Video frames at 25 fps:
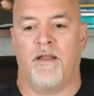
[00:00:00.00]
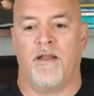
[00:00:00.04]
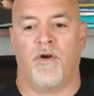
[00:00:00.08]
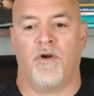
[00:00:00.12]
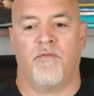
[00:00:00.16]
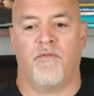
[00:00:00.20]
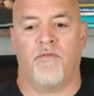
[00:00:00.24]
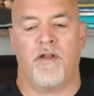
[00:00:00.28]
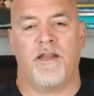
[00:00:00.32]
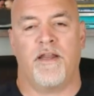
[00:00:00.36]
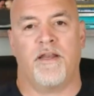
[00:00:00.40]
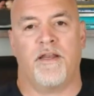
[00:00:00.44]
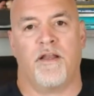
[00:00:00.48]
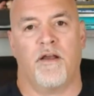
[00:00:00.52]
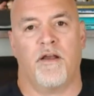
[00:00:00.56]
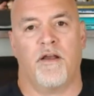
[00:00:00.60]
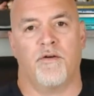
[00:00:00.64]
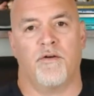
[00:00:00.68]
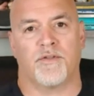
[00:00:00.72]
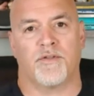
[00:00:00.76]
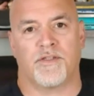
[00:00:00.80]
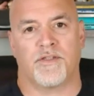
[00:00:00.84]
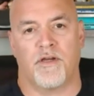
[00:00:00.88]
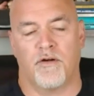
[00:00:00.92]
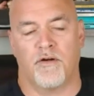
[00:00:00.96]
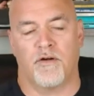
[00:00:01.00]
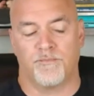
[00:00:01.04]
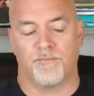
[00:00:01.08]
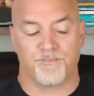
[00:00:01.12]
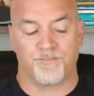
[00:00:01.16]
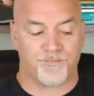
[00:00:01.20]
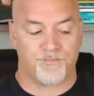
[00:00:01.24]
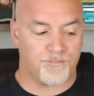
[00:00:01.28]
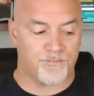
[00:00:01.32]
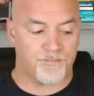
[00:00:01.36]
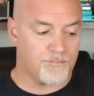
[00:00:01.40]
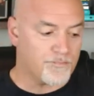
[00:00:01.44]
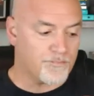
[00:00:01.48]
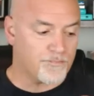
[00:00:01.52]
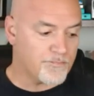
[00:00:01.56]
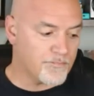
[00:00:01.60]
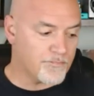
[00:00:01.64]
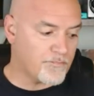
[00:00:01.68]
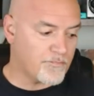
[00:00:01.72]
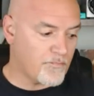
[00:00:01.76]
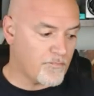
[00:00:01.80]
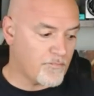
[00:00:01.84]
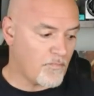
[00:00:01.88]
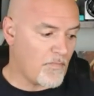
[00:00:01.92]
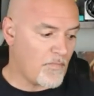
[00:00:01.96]
we're ready to go. So
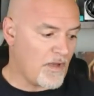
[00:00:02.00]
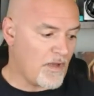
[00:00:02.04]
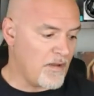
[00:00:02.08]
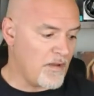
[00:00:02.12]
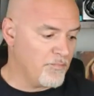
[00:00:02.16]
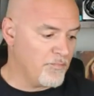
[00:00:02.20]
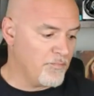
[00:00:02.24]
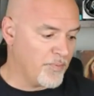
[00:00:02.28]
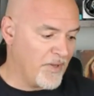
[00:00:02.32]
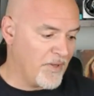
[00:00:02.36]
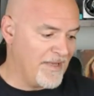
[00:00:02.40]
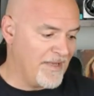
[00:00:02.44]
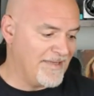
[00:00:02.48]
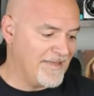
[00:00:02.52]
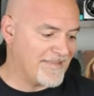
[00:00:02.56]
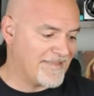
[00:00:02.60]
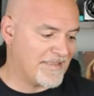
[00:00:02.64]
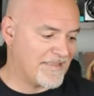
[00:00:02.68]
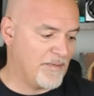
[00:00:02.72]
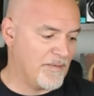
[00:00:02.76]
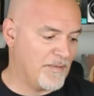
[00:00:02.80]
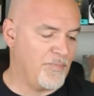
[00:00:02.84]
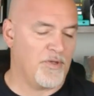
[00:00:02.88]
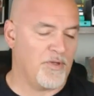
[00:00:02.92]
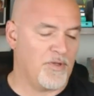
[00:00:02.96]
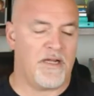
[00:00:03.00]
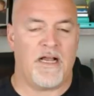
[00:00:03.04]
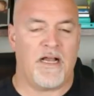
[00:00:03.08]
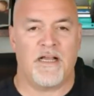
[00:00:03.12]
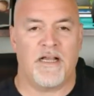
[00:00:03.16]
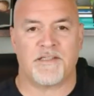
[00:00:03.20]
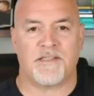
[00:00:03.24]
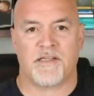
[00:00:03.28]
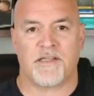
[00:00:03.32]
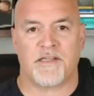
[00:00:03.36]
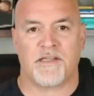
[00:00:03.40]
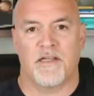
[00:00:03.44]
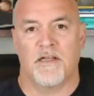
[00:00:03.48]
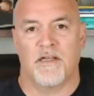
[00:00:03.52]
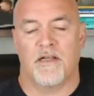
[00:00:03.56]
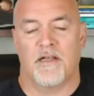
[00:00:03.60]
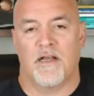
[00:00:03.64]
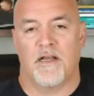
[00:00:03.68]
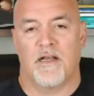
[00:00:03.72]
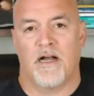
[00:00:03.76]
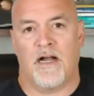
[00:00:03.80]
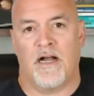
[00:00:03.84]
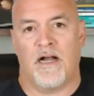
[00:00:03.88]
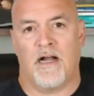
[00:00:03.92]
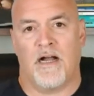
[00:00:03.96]
plain and simple, guys,
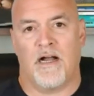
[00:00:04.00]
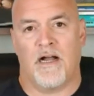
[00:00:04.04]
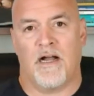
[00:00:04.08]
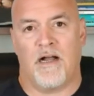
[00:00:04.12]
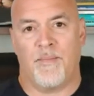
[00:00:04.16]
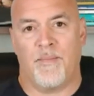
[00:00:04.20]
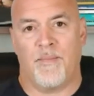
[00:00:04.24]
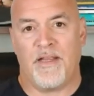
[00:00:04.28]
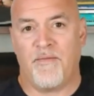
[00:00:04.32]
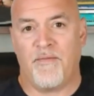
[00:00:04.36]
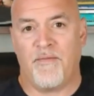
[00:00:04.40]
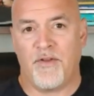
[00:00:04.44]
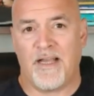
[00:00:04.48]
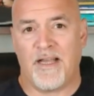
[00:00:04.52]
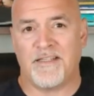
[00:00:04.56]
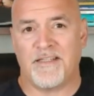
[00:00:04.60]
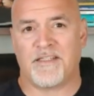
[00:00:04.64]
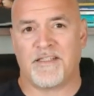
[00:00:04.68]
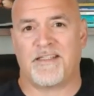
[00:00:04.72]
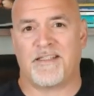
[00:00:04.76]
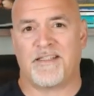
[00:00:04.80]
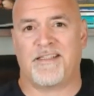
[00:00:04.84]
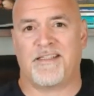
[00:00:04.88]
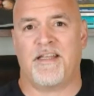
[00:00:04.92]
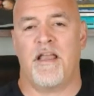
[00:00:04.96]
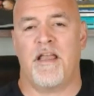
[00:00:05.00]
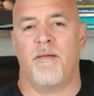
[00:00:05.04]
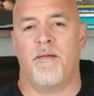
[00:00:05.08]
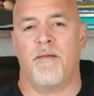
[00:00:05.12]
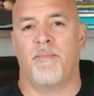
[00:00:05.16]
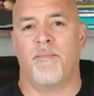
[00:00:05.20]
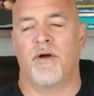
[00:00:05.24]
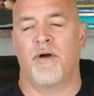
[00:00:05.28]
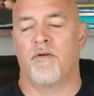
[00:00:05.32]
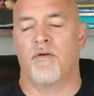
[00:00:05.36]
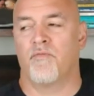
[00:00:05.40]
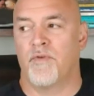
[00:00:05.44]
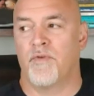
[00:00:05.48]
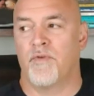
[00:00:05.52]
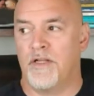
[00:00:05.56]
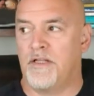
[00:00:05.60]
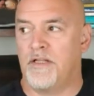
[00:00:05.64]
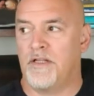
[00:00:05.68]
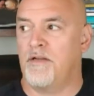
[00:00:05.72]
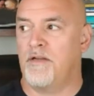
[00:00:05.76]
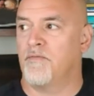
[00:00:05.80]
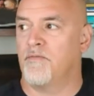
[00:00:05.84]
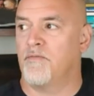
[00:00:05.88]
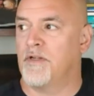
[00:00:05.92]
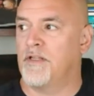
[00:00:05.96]
I'm going to give you guys a tip, a
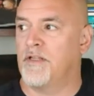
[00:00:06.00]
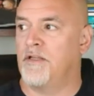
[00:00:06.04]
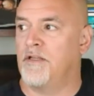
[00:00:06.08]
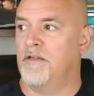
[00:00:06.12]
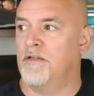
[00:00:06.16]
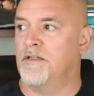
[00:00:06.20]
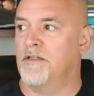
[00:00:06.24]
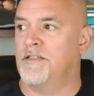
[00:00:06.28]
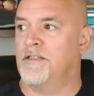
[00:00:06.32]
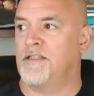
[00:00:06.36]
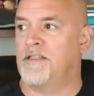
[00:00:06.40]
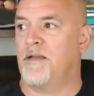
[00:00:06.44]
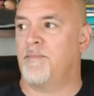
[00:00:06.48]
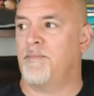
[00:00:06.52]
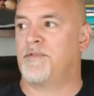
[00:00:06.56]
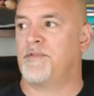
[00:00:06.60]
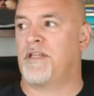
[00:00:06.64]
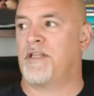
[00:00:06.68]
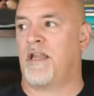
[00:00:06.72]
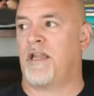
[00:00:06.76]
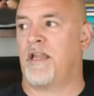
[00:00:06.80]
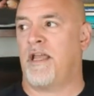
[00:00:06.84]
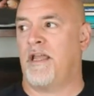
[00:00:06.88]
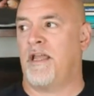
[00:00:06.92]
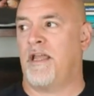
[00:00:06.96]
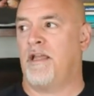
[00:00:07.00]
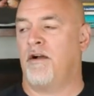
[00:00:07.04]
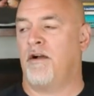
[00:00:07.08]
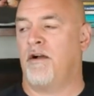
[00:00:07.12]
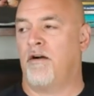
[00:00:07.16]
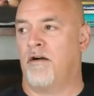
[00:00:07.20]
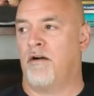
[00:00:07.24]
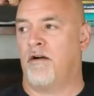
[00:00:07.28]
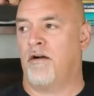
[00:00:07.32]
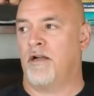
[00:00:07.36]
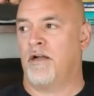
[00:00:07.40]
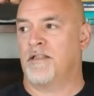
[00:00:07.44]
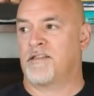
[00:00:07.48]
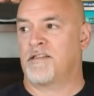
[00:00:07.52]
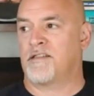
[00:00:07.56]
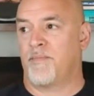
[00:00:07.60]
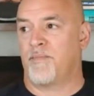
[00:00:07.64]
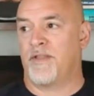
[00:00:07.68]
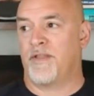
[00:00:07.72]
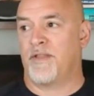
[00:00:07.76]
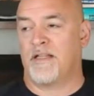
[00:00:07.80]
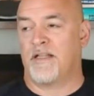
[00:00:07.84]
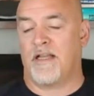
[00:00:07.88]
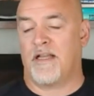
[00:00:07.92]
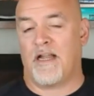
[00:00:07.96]
really, really good tip today on
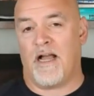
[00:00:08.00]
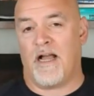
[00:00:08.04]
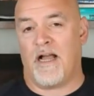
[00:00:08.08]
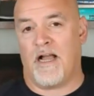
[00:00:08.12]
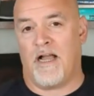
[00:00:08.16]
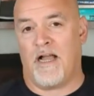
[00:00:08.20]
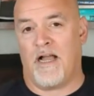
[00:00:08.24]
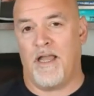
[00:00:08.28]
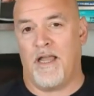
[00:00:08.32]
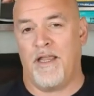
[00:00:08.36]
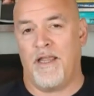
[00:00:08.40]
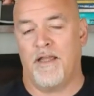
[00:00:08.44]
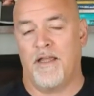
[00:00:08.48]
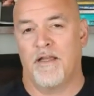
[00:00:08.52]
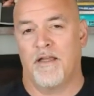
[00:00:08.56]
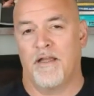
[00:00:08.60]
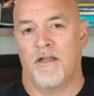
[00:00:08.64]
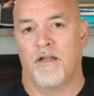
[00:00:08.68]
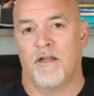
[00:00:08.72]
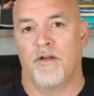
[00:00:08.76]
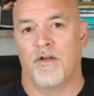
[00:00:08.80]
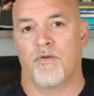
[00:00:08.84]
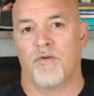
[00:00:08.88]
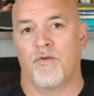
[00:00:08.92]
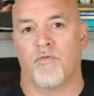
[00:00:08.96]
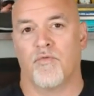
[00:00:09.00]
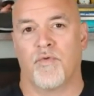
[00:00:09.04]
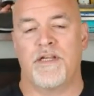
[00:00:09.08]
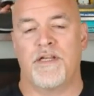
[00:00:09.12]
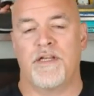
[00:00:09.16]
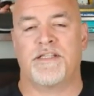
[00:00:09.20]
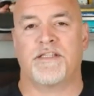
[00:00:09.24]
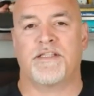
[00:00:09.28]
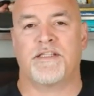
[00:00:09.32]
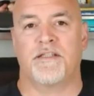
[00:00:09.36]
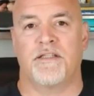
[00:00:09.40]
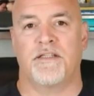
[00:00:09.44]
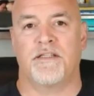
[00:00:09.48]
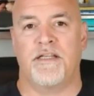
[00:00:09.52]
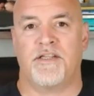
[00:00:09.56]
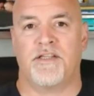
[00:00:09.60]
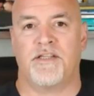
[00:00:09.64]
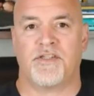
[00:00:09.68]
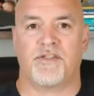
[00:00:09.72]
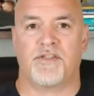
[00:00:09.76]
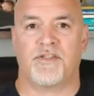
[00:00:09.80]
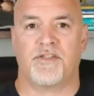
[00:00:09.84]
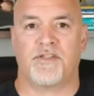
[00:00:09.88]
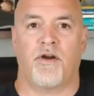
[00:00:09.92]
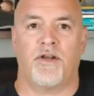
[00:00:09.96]
something that I recently
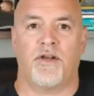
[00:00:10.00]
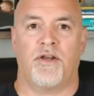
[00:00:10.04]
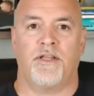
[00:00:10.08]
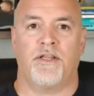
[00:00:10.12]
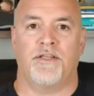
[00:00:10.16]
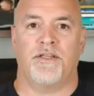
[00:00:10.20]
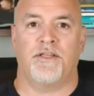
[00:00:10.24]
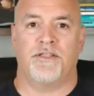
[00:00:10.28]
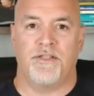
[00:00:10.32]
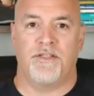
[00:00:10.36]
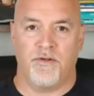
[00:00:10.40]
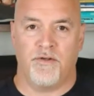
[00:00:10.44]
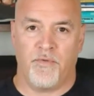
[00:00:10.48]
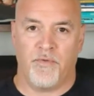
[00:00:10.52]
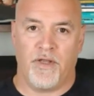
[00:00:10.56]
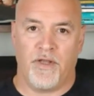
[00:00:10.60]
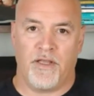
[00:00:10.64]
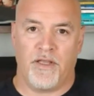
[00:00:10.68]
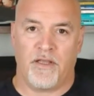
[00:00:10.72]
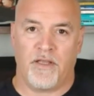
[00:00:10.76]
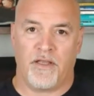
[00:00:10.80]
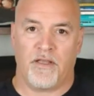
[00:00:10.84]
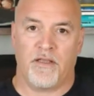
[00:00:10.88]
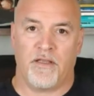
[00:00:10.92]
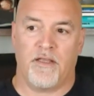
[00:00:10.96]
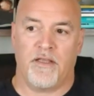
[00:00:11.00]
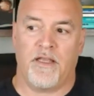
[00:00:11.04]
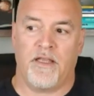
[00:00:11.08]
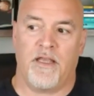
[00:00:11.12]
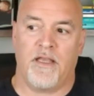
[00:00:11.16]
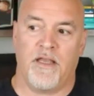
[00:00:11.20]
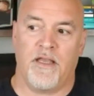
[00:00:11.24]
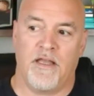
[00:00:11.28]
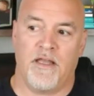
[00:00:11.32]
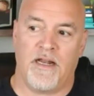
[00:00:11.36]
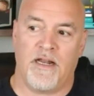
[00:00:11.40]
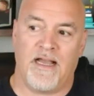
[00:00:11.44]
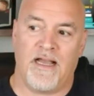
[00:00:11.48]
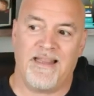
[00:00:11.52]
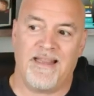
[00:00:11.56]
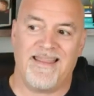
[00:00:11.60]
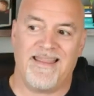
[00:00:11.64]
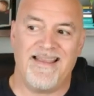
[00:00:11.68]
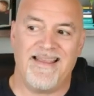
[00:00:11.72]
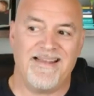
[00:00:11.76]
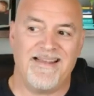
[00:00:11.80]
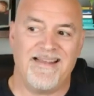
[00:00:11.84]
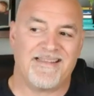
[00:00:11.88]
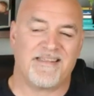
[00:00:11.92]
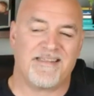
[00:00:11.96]
started doing. And I
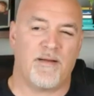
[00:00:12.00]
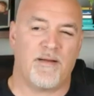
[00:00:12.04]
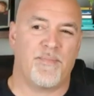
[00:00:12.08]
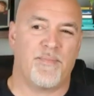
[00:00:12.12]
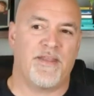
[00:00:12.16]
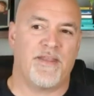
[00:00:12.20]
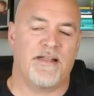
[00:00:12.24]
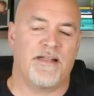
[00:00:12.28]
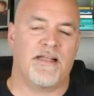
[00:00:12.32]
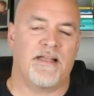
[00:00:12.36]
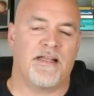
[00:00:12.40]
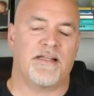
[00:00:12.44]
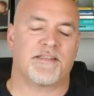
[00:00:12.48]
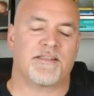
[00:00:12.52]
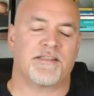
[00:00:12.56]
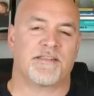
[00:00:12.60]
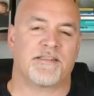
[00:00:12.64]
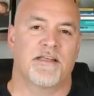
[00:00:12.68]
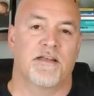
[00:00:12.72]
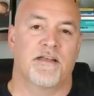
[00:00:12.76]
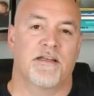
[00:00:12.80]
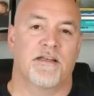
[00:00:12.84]
think it's something that's,